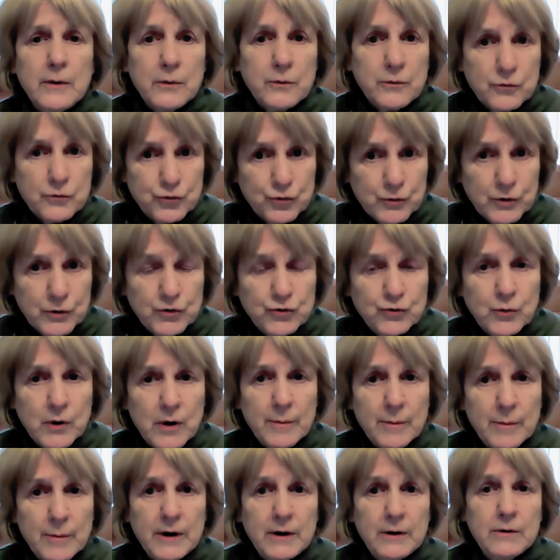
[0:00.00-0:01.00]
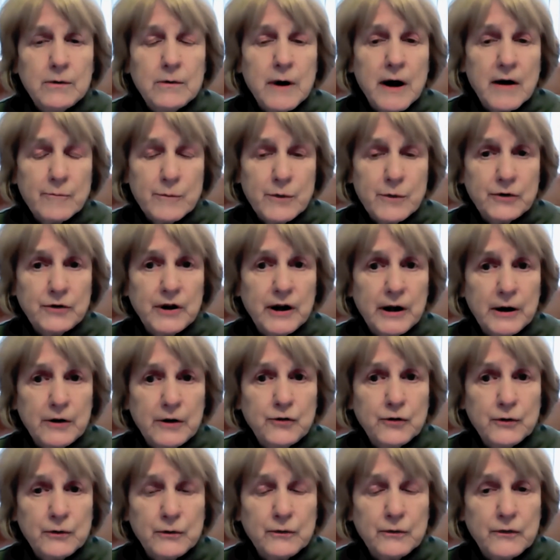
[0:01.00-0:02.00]
Jewish women who have
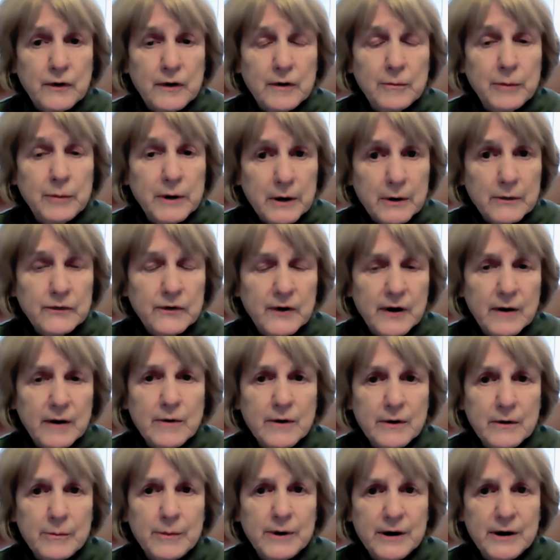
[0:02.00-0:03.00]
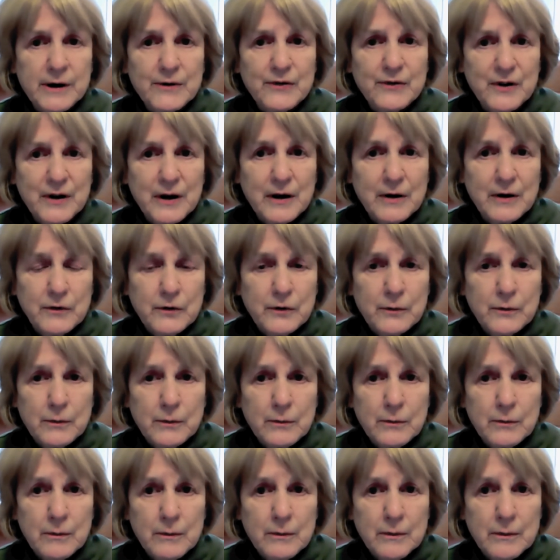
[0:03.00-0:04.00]
mutations in BRCA1 or
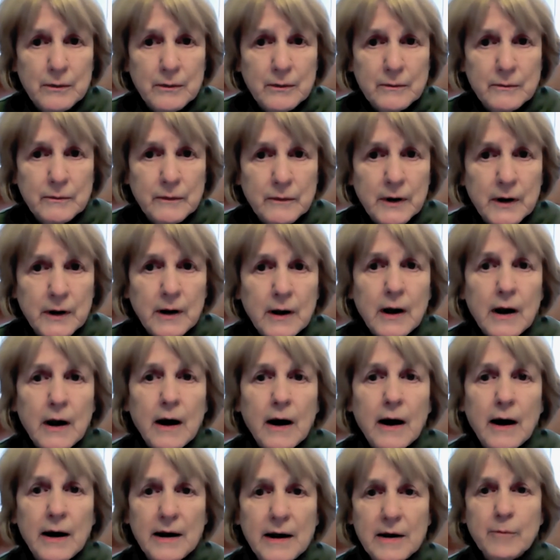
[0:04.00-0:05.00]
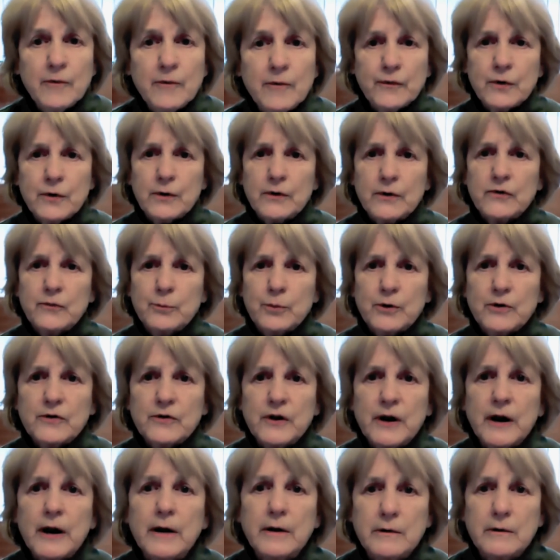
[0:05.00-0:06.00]
BRCA2. I am, of course,
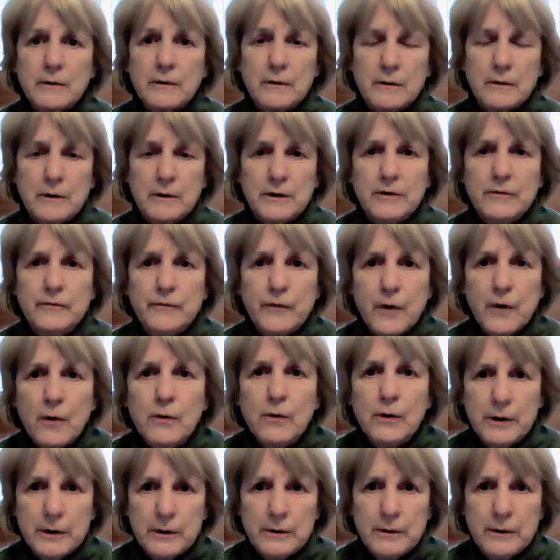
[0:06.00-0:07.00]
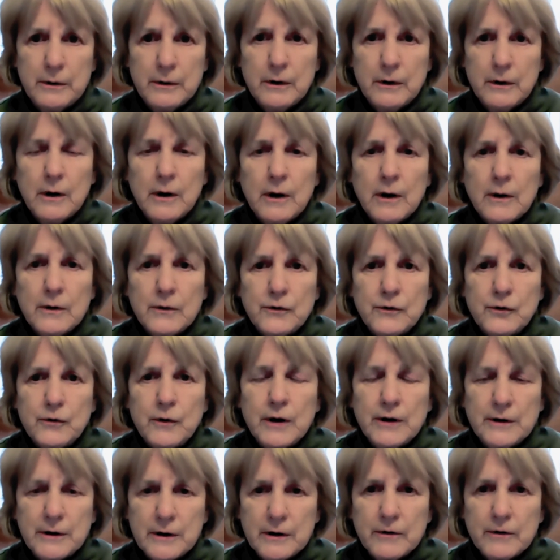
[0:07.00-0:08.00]
particularly devoted to
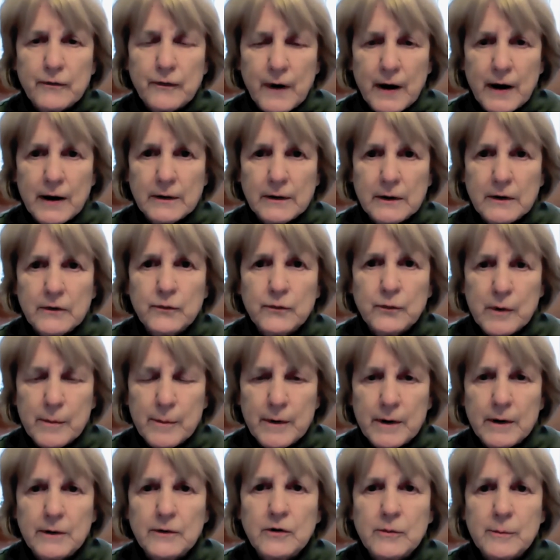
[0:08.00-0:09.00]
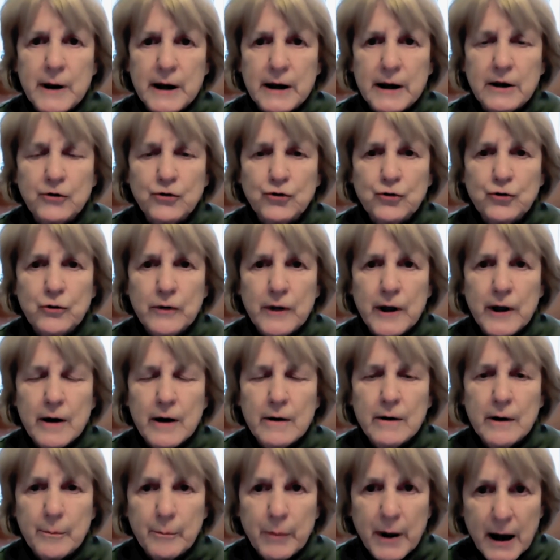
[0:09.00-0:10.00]
identifying these women and to making sure they
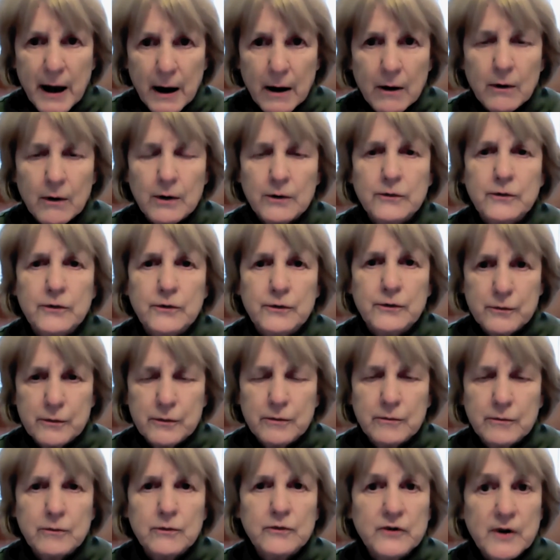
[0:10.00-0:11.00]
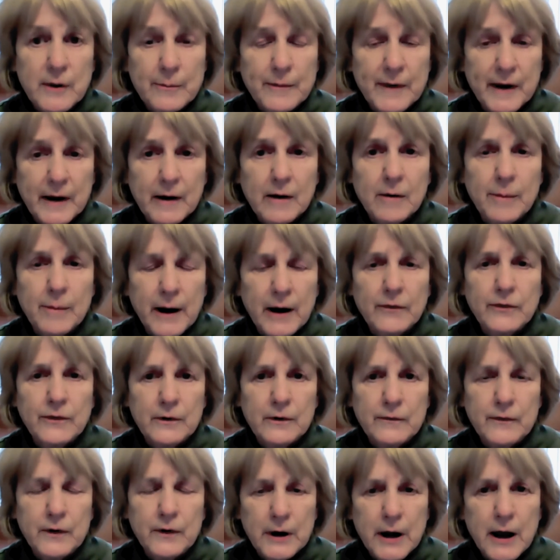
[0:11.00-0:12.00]
are empowered to do something about their
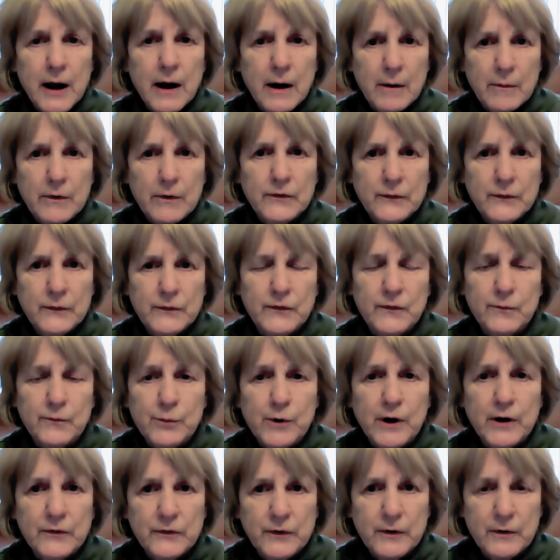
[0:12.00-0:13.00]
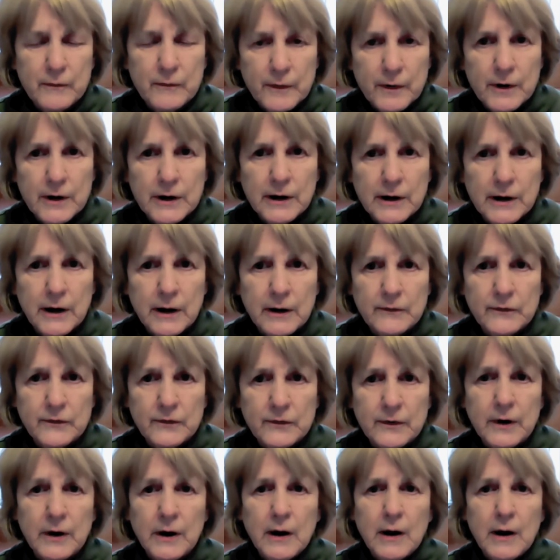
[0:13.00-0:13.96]
very high risks of breast and ovarian cancer,